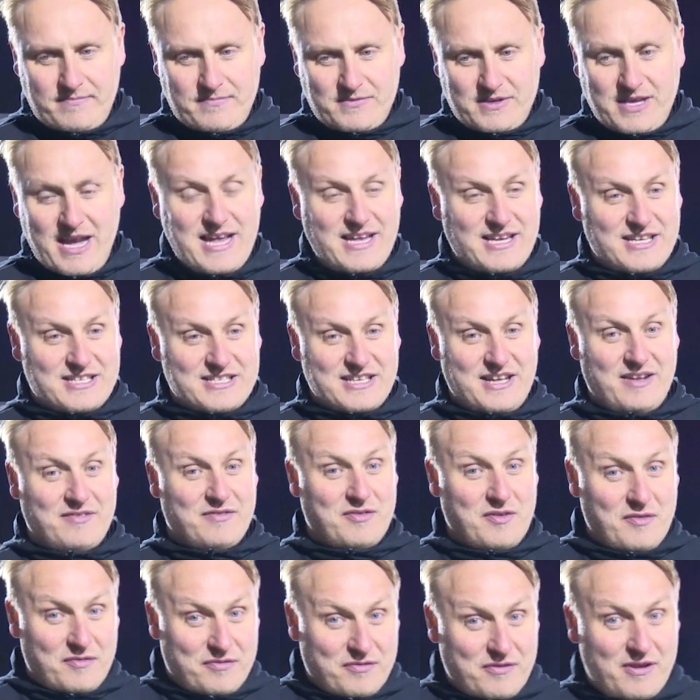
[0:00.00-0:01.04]
getting yourself
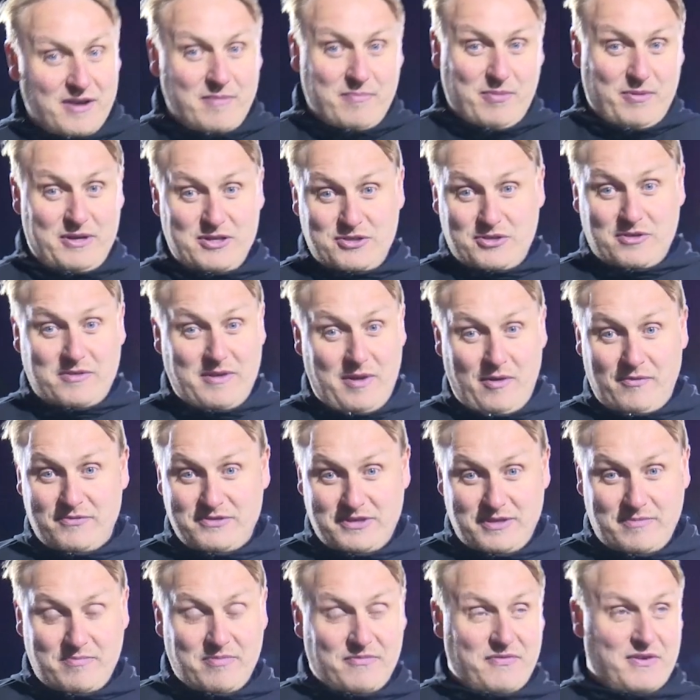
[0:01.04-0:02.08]
up for it, but you should be
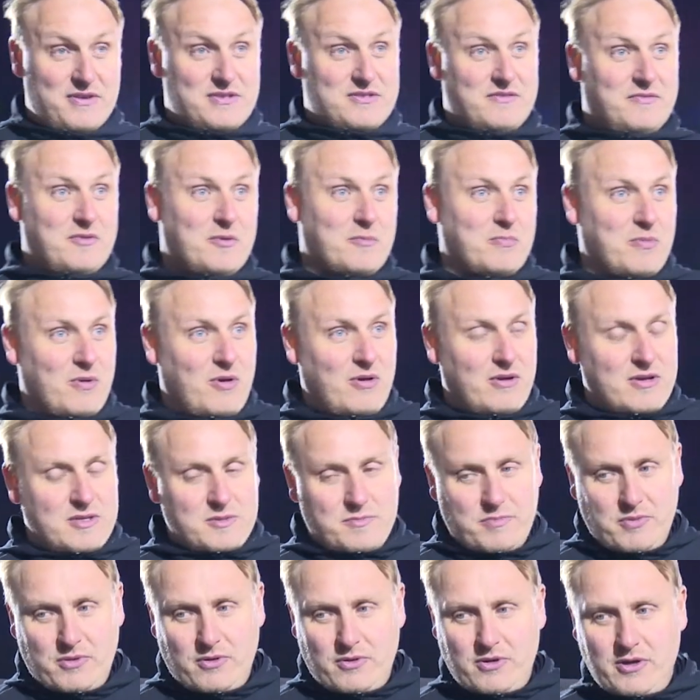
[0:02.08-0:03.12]
obviously professional footballers,
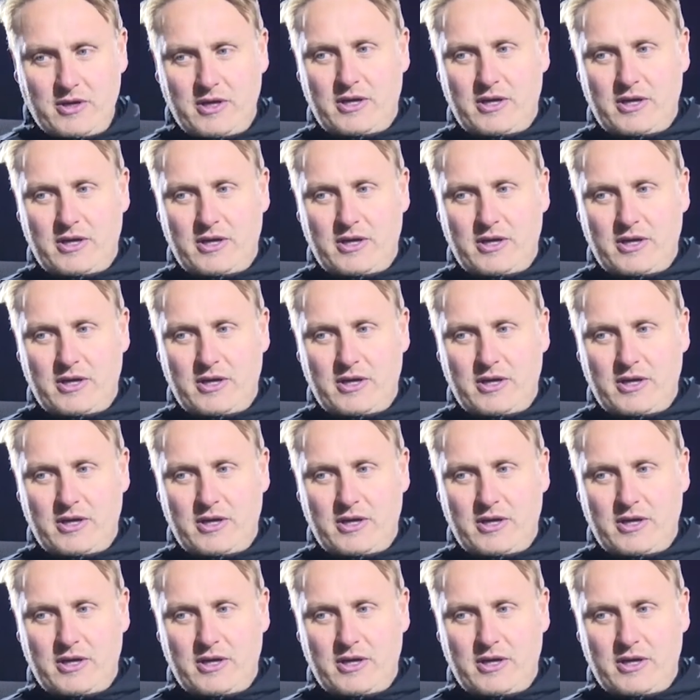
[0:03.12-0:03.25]
but